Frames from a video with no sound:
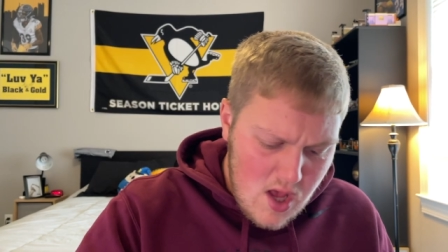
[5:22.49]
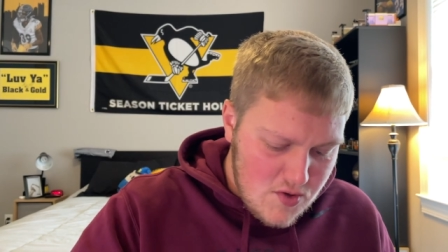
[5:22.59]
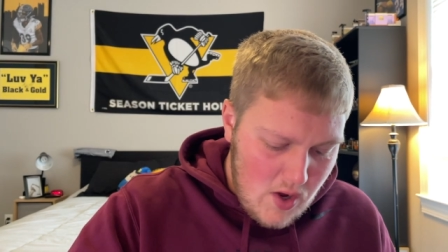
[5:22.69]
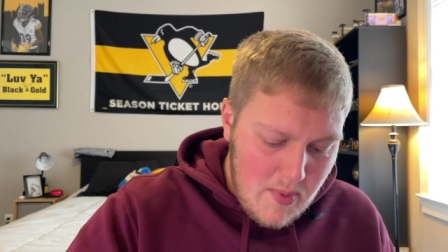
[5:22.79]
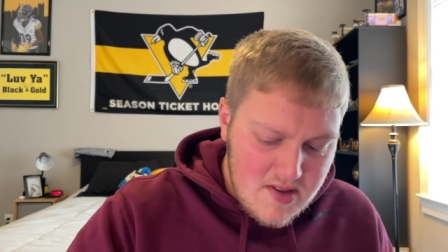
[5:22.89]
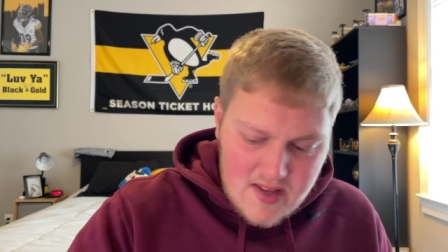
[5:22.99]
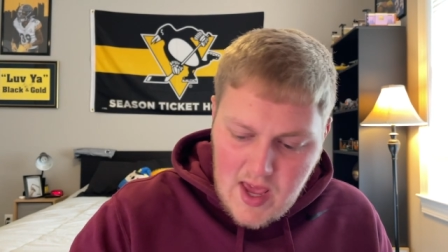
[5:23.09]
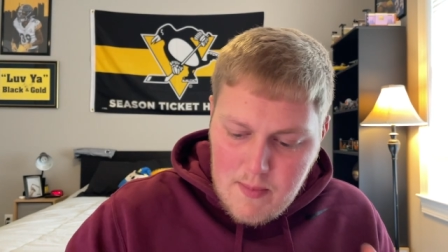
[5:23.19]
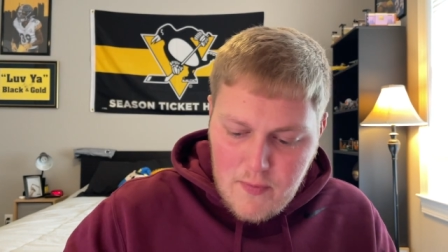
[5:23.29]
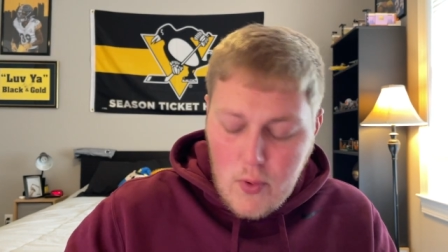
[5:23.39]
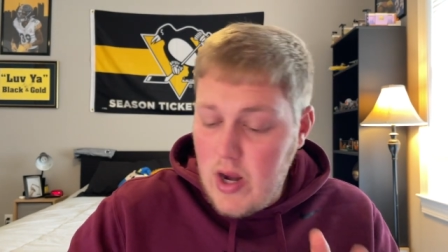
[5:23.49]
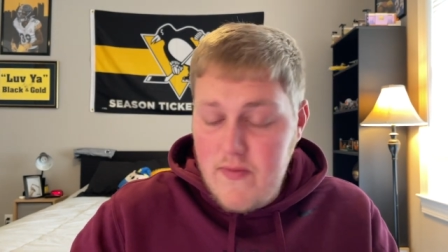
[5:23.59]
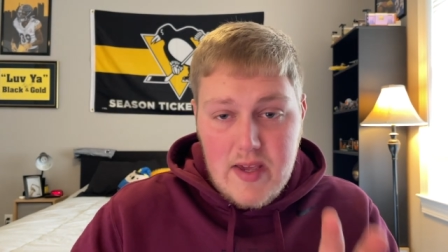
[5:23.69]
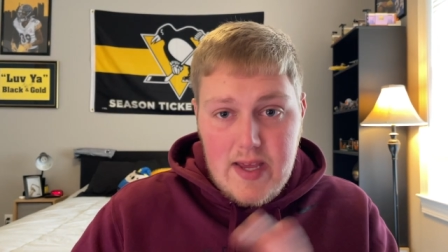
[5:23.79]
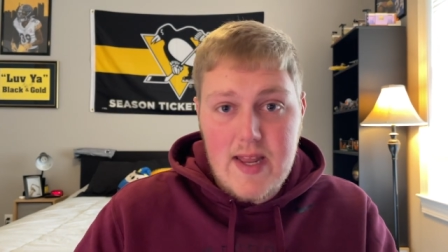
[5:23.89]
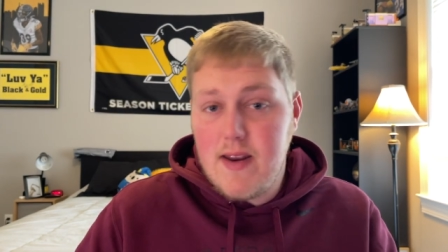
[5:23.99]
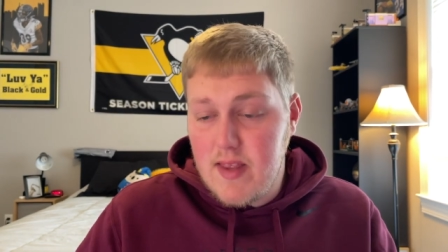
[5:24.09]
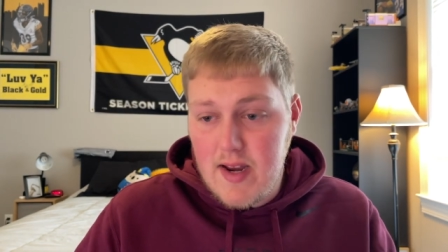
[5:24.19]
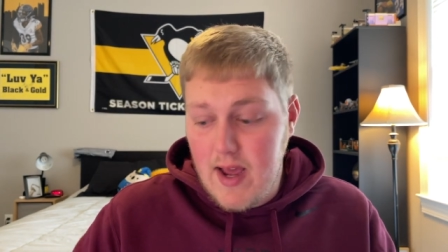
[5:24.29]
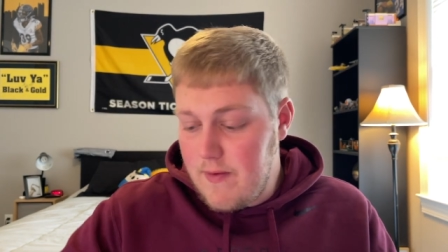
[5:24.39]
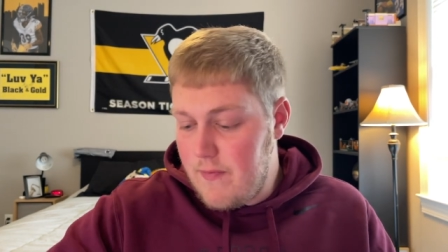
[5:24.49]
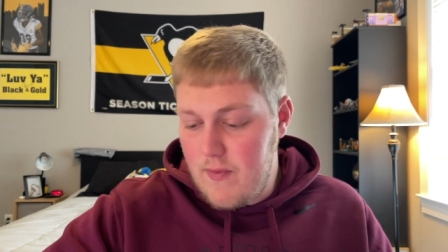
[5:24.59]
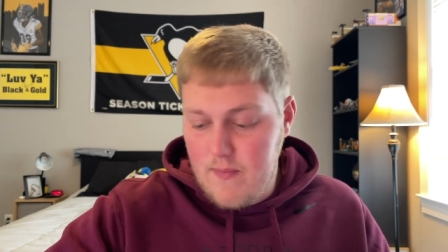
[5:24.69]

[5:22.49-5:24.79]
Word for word: So I must say, before I even get into the knife,